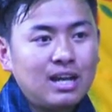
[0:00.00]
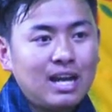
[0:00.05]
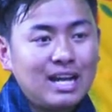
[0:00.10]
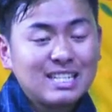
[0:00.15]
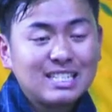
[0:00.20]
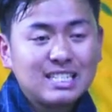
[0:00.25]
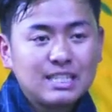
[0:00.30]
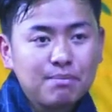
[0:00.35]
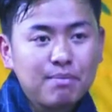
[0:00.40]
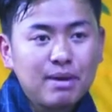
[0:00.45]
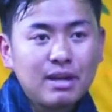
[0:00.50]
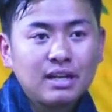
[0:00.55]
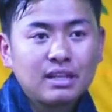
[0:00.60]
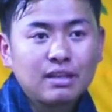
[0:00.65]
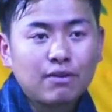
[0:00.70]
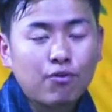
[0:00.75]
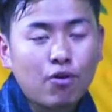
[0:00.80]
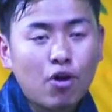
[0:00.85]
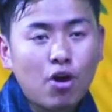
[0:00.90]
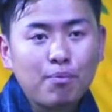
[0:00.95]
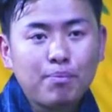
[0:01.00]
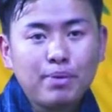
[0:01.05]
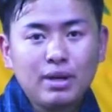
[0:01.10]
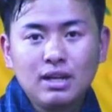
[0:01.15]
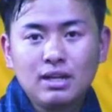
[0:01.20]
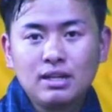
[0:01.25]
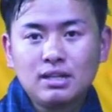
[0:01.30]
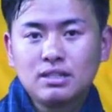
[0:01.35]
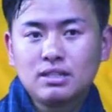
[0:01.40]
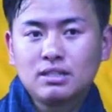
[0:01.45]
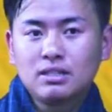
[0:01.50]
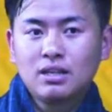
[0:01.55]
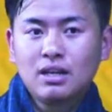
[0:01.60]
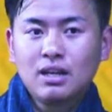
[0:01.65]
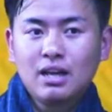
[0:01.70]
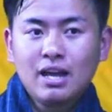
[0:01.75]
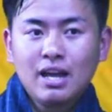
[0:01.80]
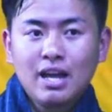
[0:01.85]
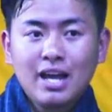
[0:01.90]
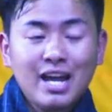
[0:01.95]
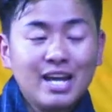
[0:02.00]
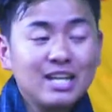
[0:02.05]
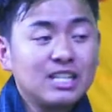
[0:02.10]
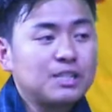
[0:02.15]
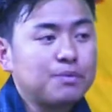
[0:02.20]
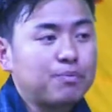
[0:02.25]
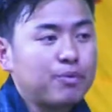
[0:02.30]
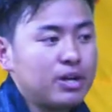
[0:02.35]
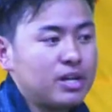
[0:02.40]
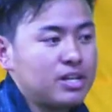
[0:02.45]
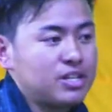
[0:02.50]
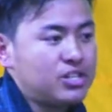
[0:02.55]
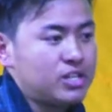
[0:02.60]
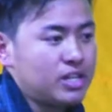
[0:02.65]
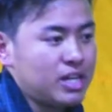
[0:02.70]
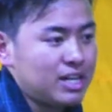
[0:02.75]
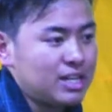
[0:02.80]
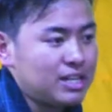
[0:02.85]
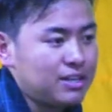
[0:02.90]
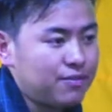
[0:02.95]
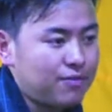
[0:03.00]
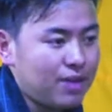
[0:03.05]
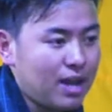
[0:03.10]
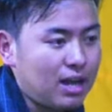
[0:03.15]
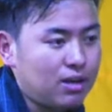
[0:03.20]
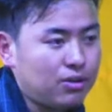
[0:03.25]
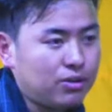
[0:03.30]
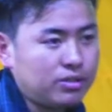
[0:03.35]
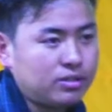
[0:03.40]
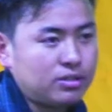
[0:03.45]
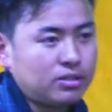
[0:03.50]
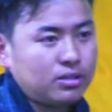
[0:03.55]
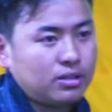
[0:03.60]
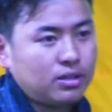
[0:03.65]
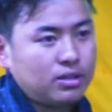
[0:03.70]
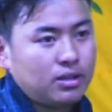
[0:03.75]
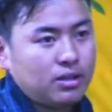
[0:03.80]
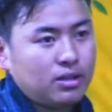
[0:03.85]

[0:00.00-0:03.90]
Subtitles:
and cement the 4 pillars and spread GNH values.